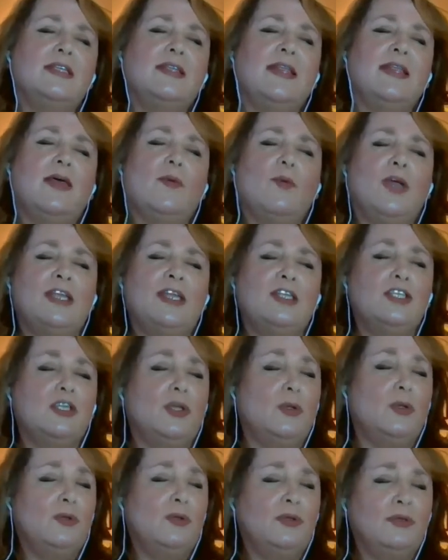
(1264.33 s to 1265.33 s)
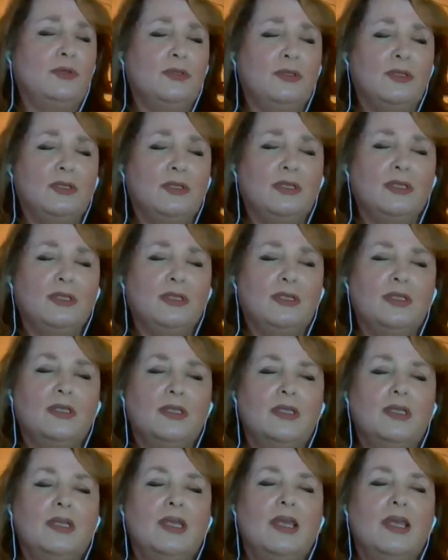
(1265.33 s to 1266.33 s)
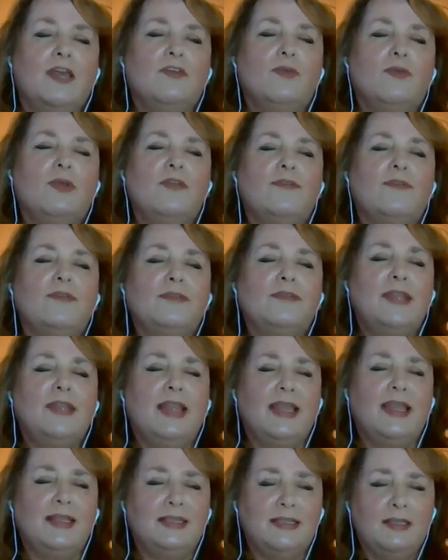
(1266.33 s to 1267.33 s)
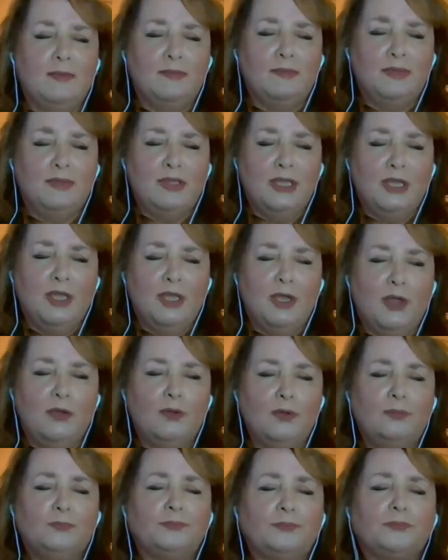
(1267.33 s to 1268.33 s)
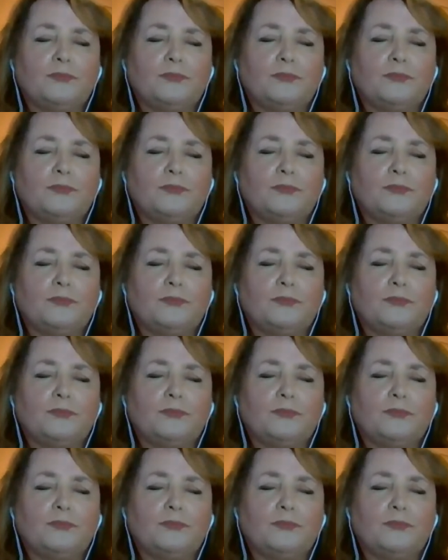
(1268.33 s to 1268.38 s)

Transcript: in that way too. If we've let something go,